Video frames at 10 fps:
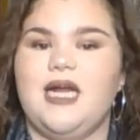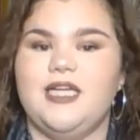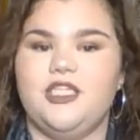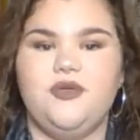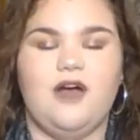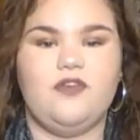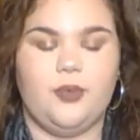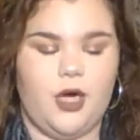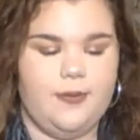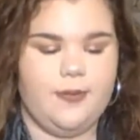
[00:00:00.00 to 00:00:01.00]
that I do have a
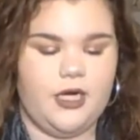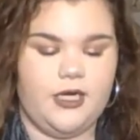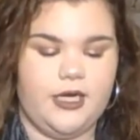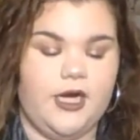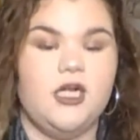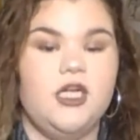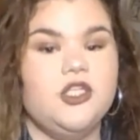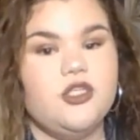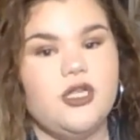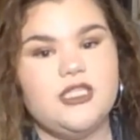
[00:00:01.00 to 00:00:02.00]
primer in here,
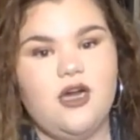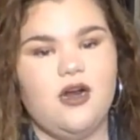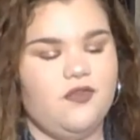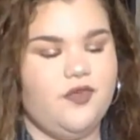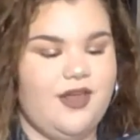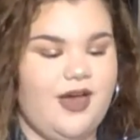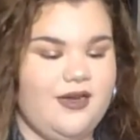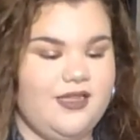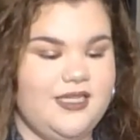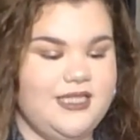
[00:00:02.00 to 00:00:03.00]
so let's start off with
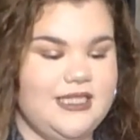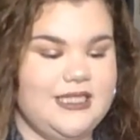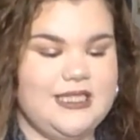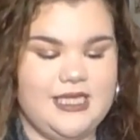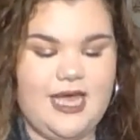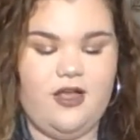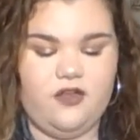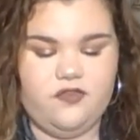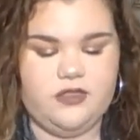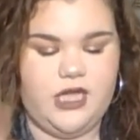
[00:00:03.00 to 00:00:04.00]
that. This is the
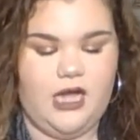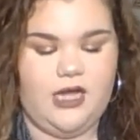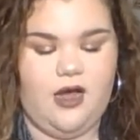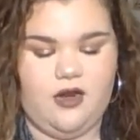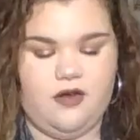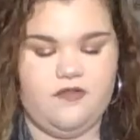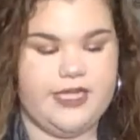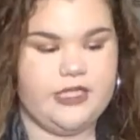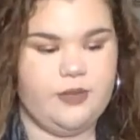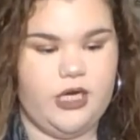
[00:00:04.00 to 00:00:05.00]
e.l.f. Lock On
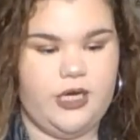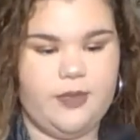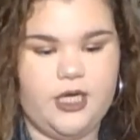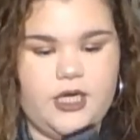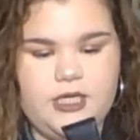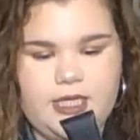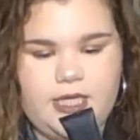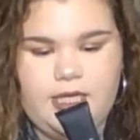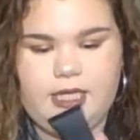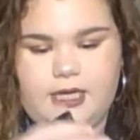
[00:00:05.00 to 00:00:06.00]
Face Primer
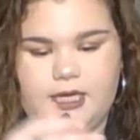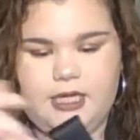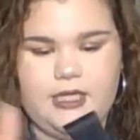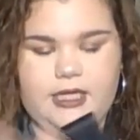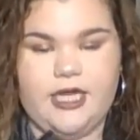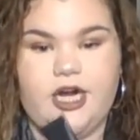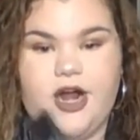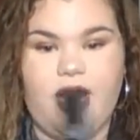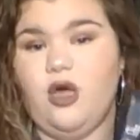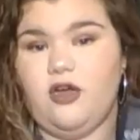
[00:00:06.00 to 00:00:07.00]
in
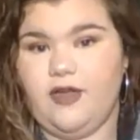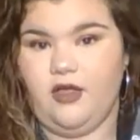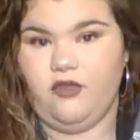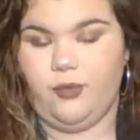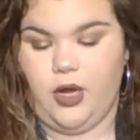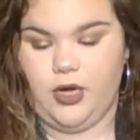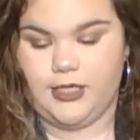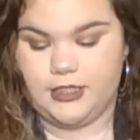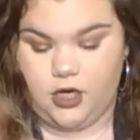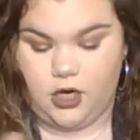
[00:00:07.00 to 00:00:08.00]
clear. I love e.l.f.
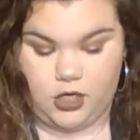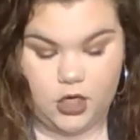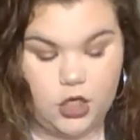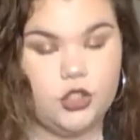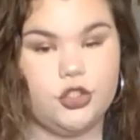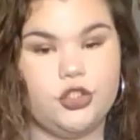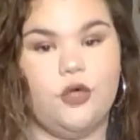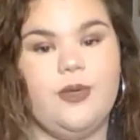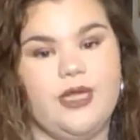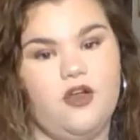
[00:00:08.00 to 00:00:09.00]
products. There are
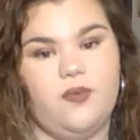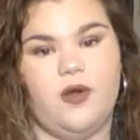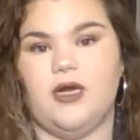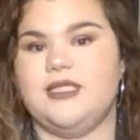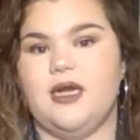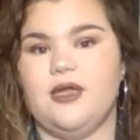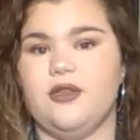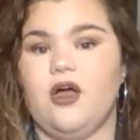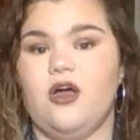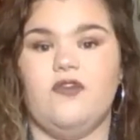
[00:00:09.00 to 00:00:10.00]
so many e.l.f. products that I
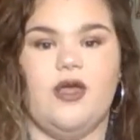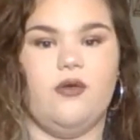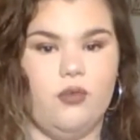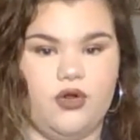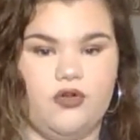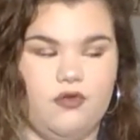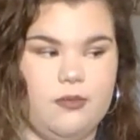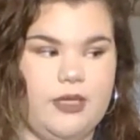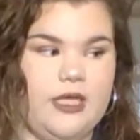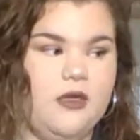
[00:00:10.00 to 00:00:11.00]
love and work for
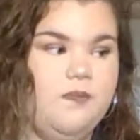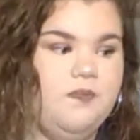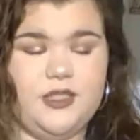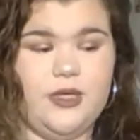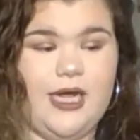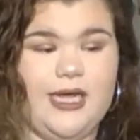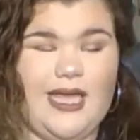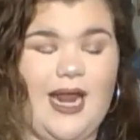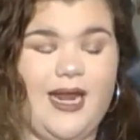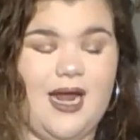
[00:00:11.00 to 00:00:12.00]
me. This one I
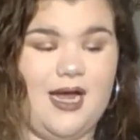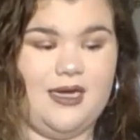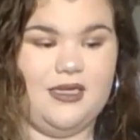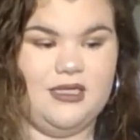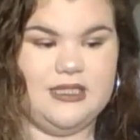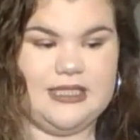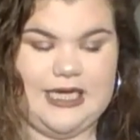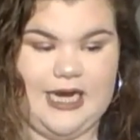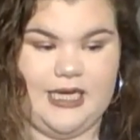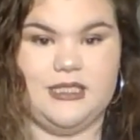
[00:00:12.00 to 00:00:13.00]
cannot
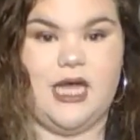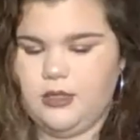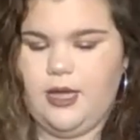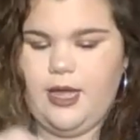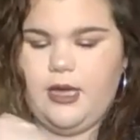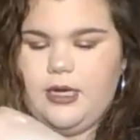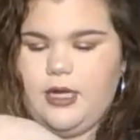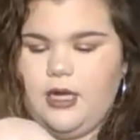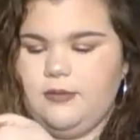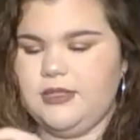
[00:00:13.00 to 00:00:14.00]
stand, and
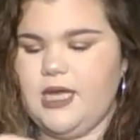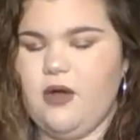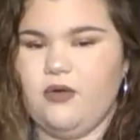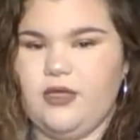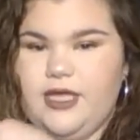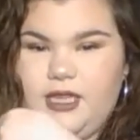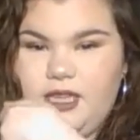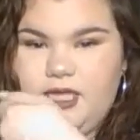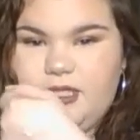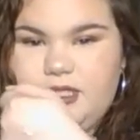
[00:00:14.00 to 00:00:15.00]
it comes out like
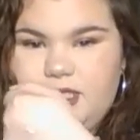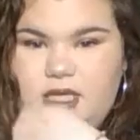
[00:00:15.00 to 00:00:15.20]
this